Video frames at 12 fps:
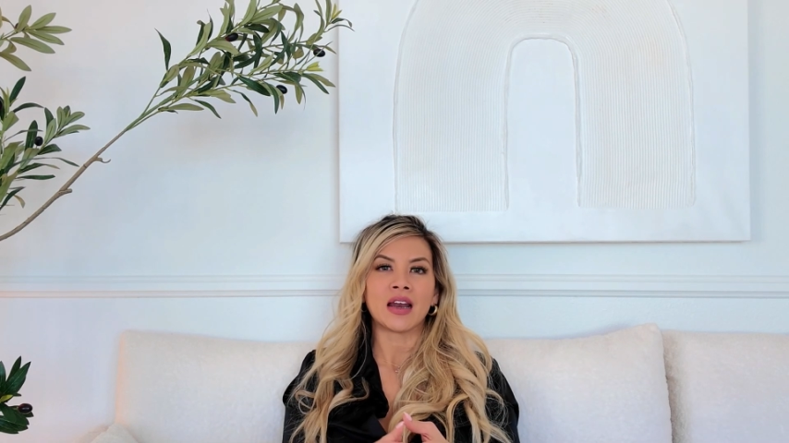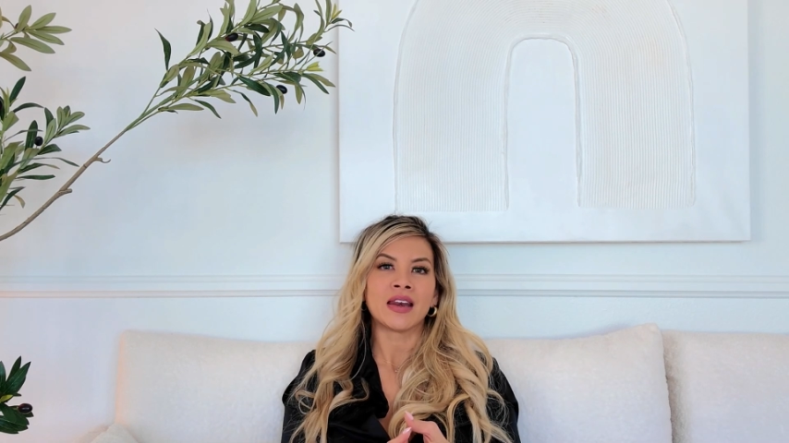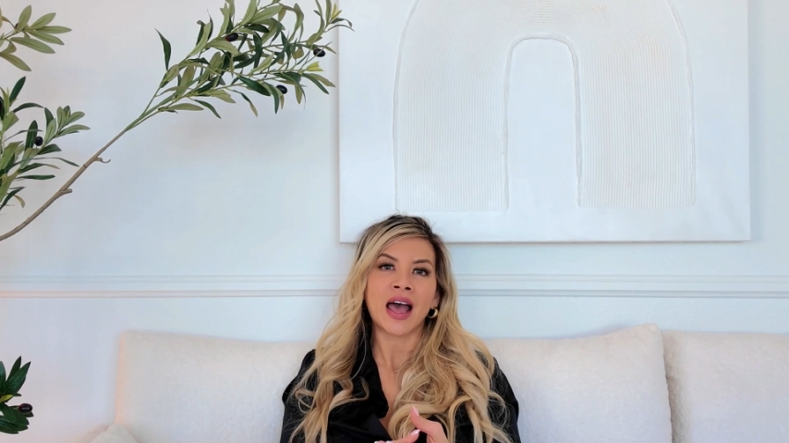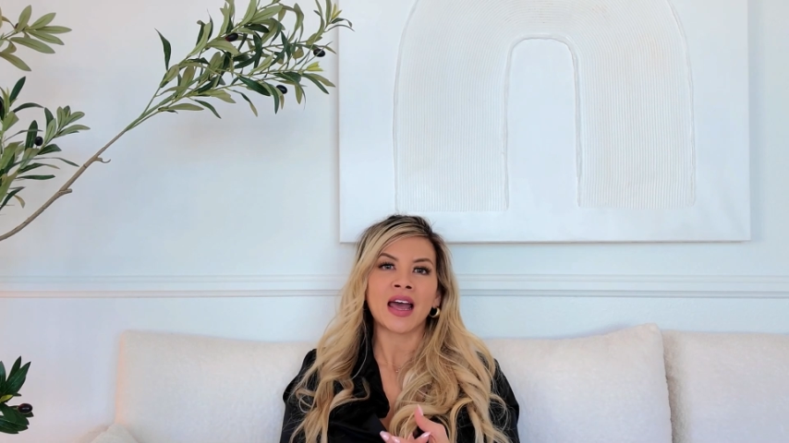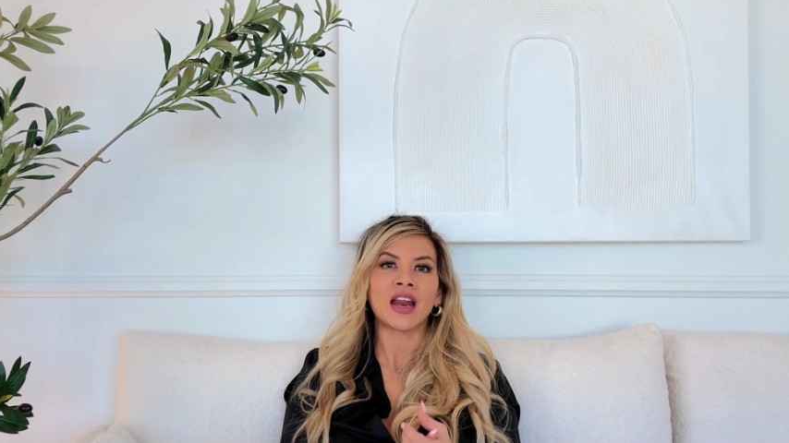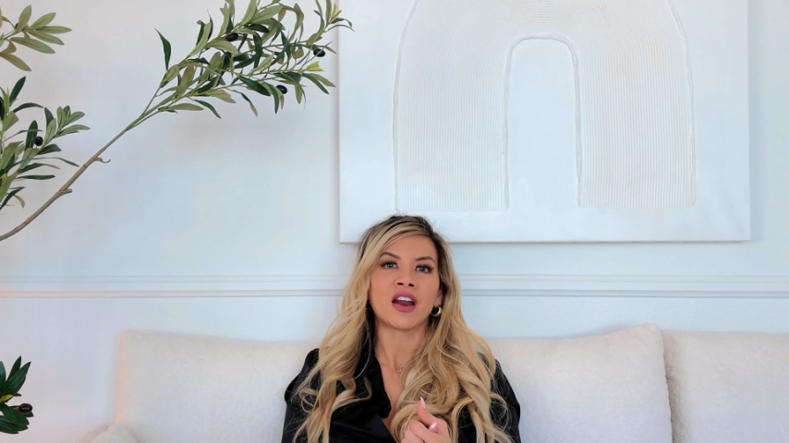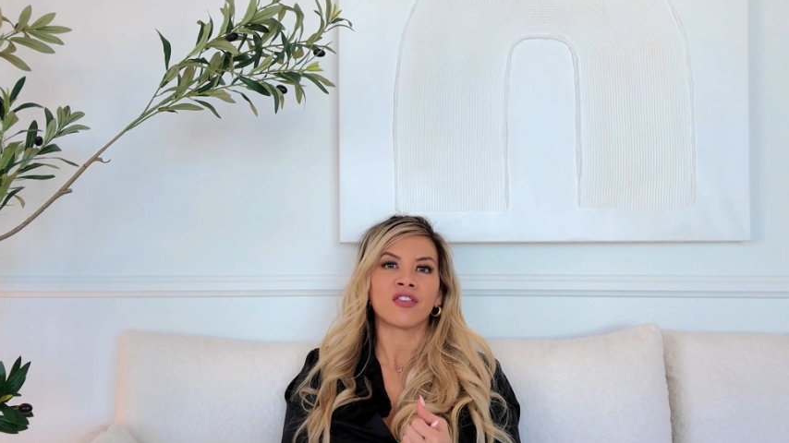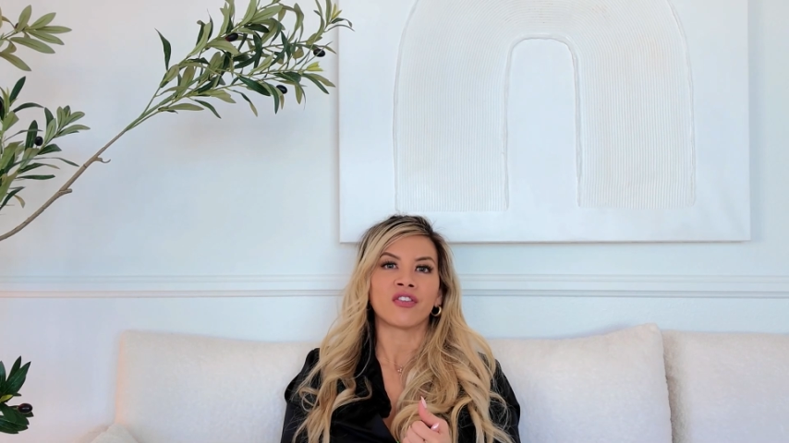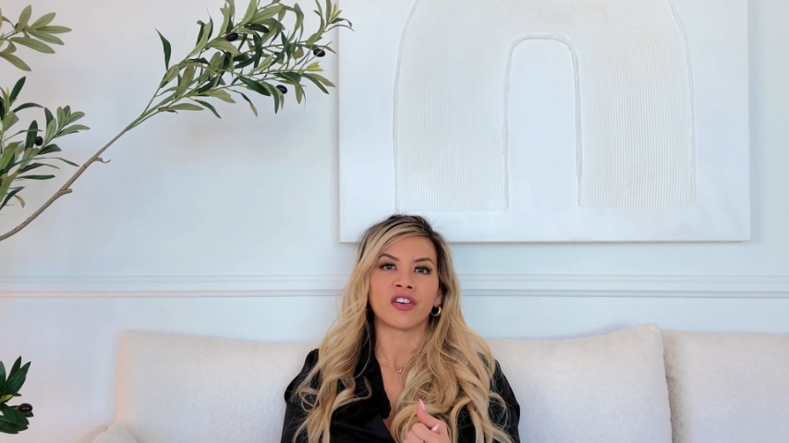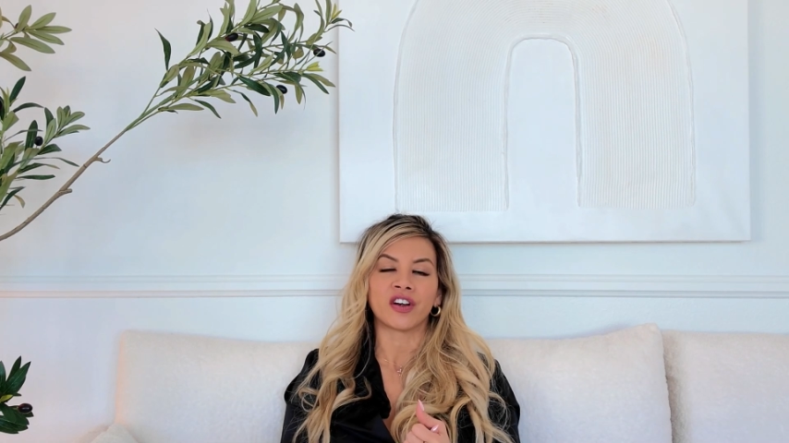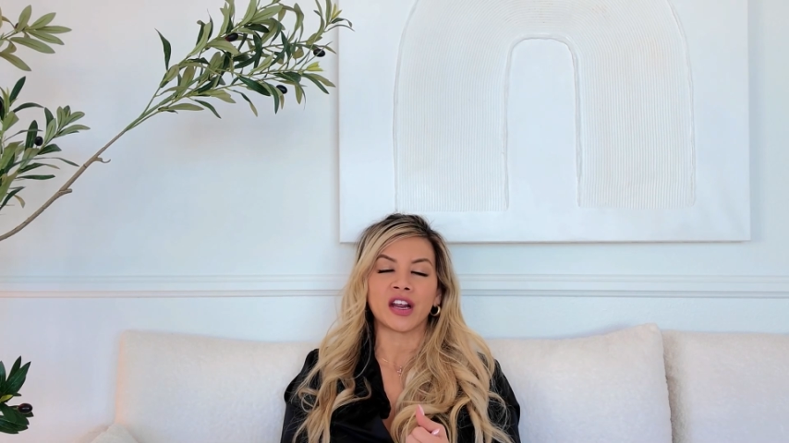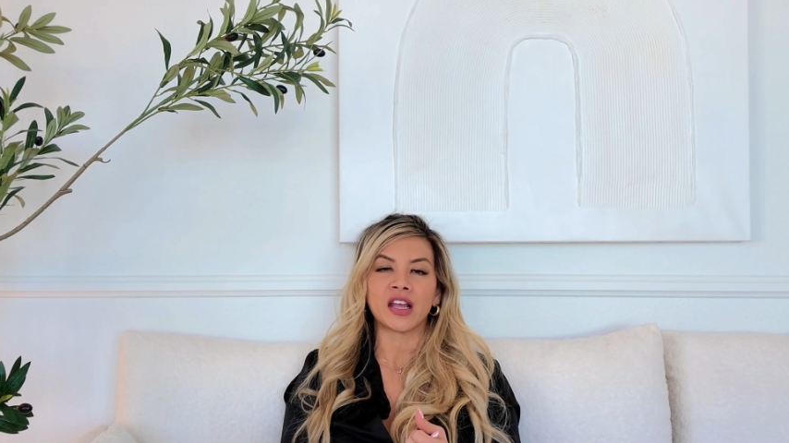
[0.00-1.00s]
not
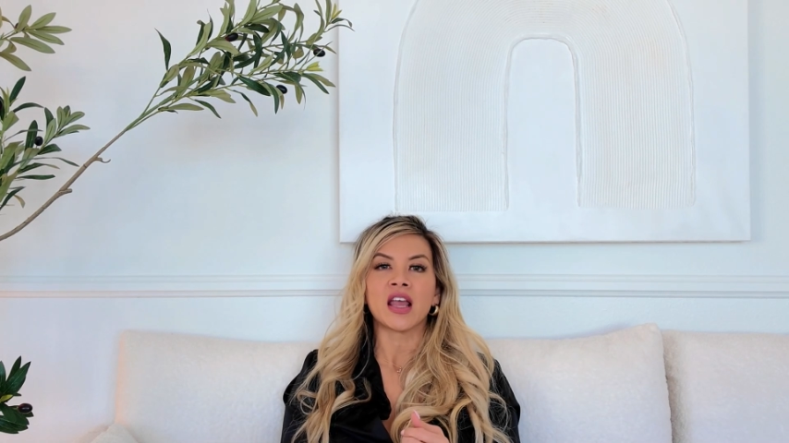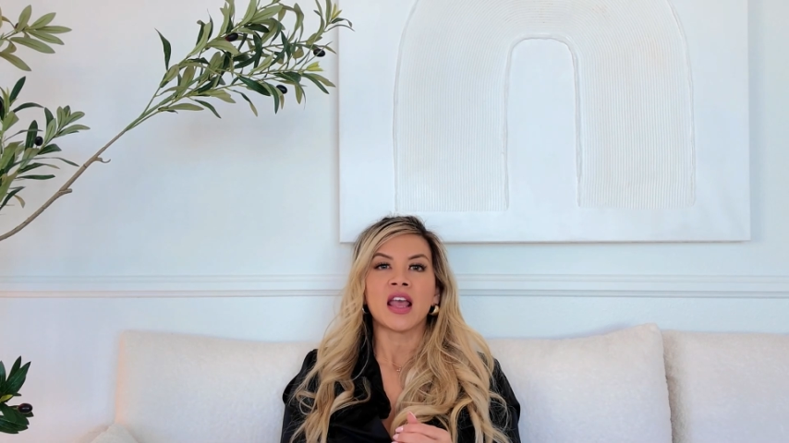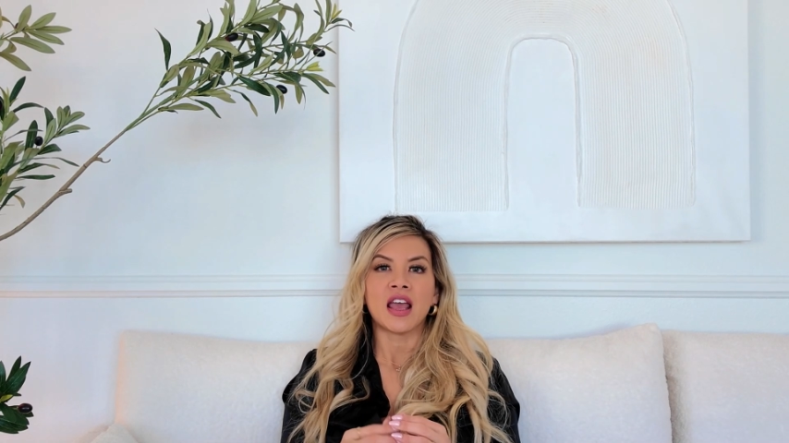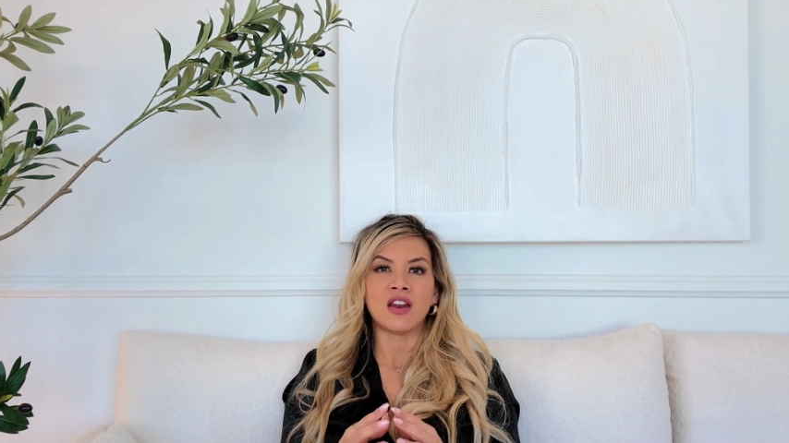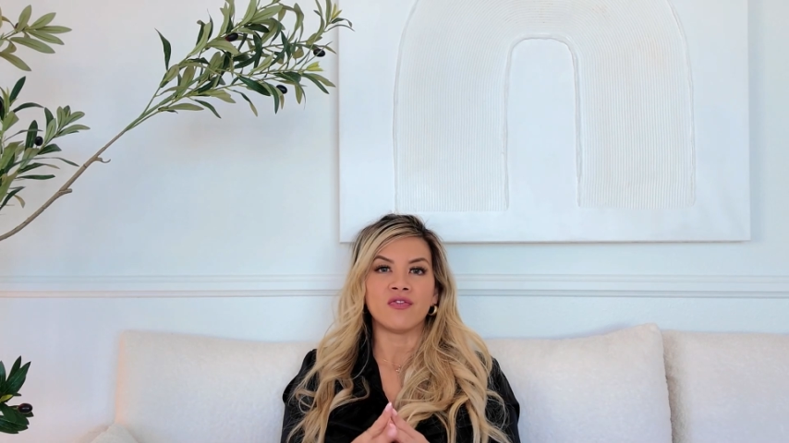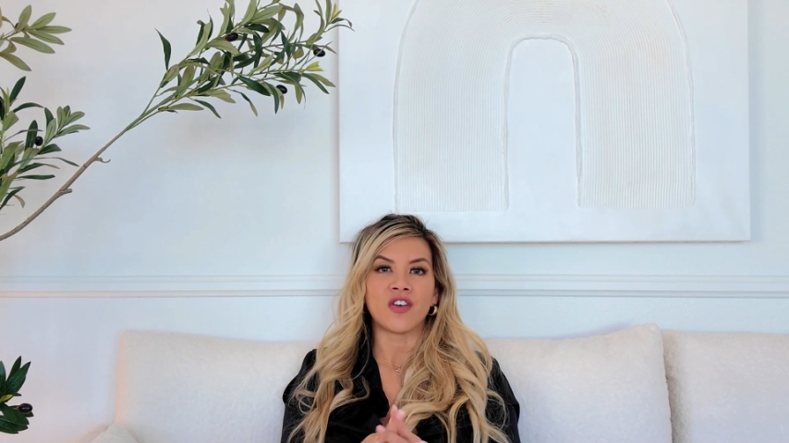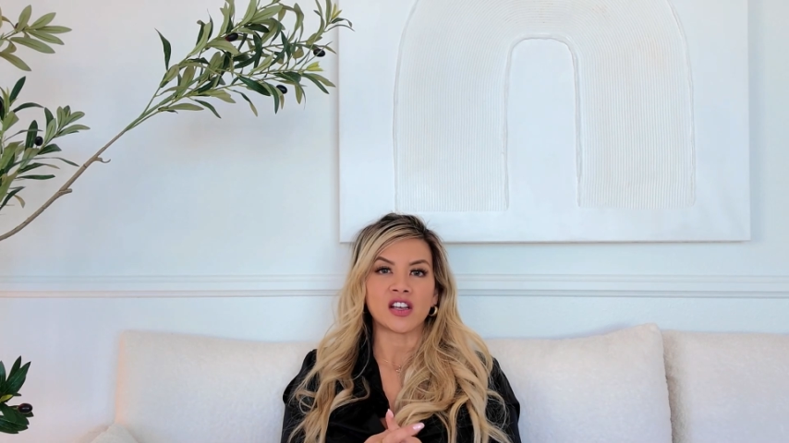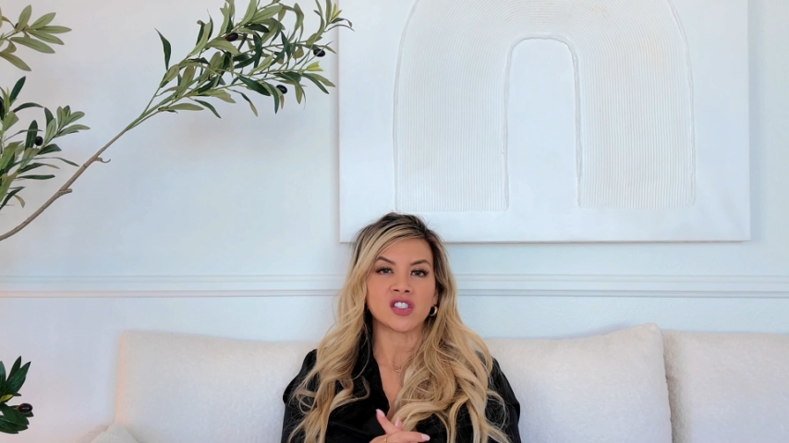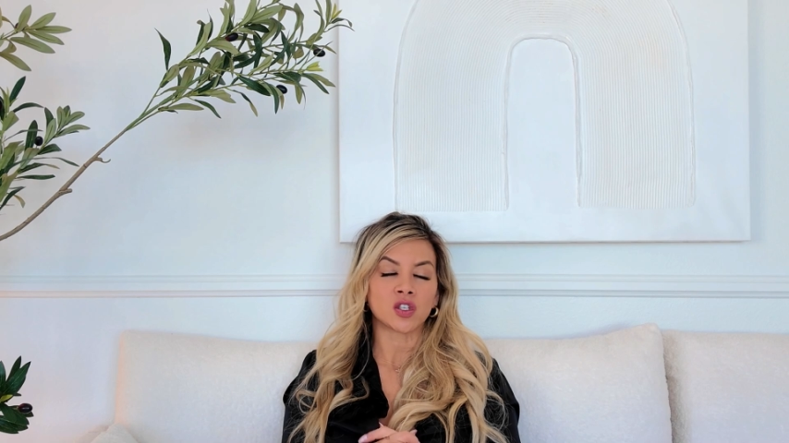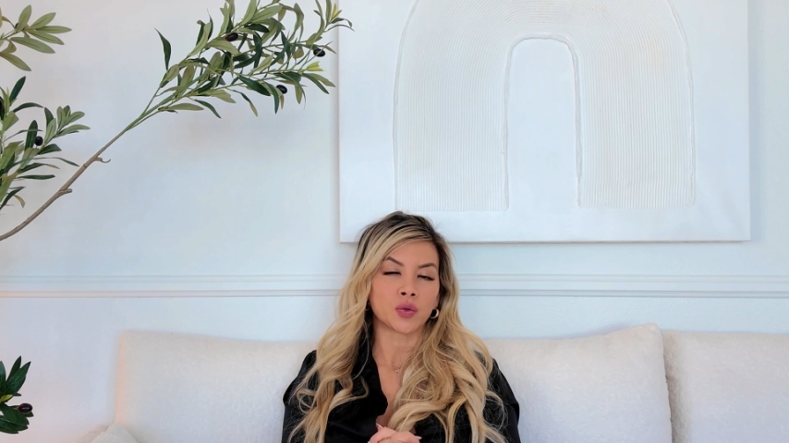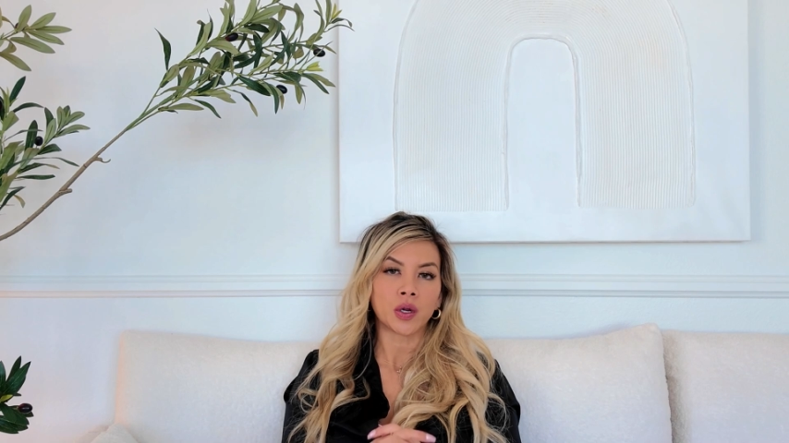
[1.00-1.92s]
every investor